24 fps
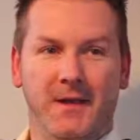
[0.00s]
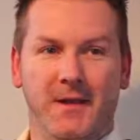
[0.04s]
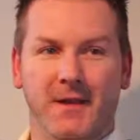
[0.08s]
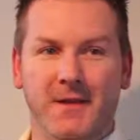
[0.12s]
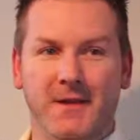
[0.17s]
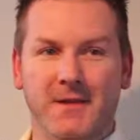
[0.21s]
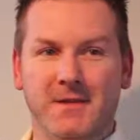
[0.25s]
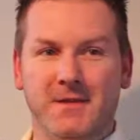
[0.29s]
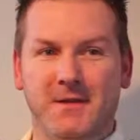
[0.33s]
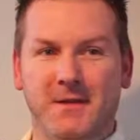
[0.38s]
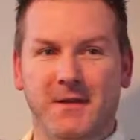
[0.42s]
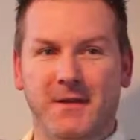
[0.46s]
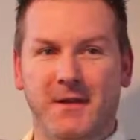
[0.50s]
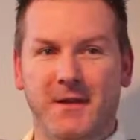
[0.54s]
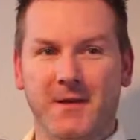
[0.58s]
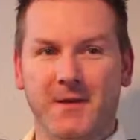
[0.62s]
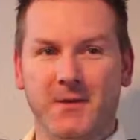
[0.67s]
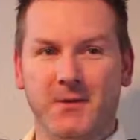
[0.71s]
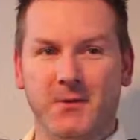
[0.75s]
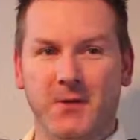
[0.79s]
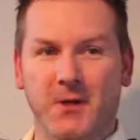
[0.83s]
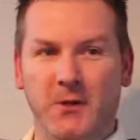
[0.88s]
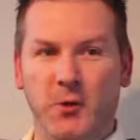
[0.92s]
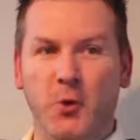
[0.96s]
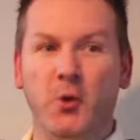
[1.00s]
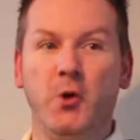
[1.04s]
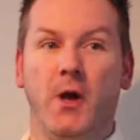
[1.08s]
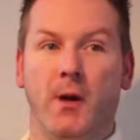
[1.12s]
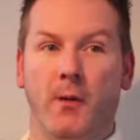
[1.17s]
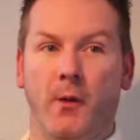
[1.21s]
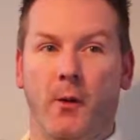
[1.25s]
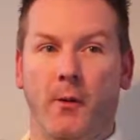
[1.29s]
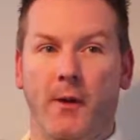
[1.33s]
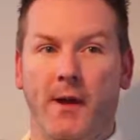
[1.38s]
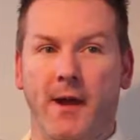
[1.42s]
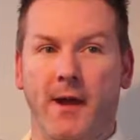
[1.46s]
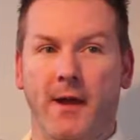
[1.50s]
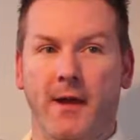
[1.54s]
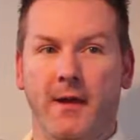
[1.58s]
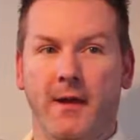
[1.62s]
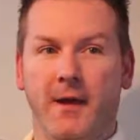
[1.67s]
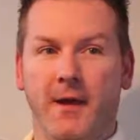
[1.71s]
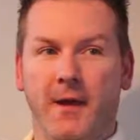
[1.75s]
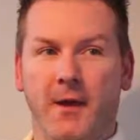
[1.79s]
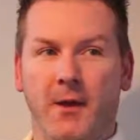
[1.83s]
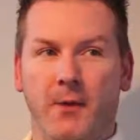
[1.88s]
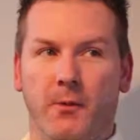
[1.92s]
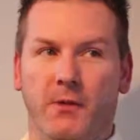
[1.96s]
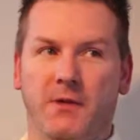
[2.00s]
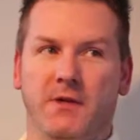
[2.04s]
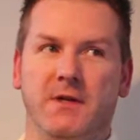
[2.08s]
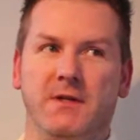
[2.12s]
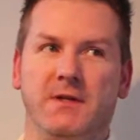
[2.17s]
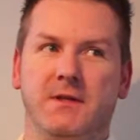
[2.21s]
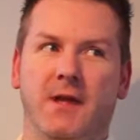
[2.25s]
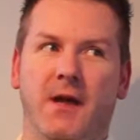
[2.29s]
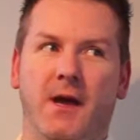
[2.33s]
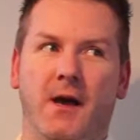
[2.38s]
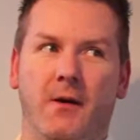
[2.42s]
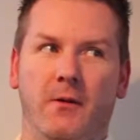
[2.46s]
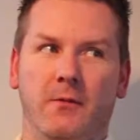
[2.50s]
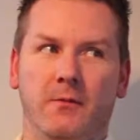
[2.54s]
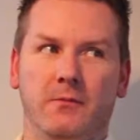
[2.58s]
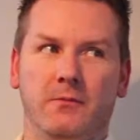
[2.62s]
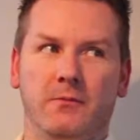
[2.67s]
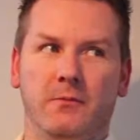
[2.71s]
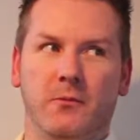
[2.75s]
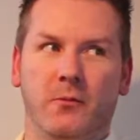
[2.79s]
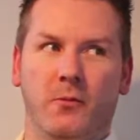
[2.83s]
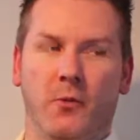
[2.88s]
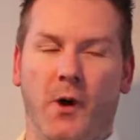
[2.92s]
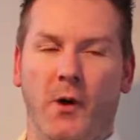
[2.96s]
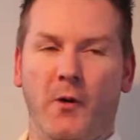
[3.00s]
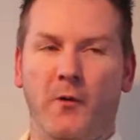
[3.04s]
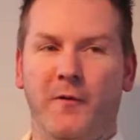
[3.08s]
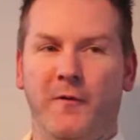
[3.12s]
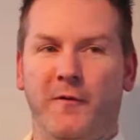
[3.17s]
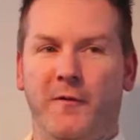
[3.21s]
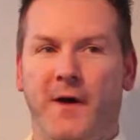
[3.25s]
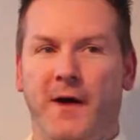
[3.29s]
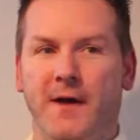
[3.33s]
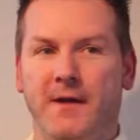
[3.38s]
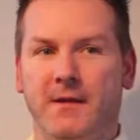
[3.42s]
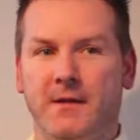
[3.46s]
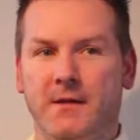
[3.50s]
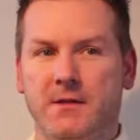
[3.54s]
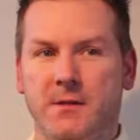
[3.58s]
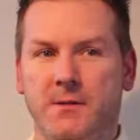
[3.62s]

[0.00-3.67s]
That's the thing. So you do come away with just that wow factor.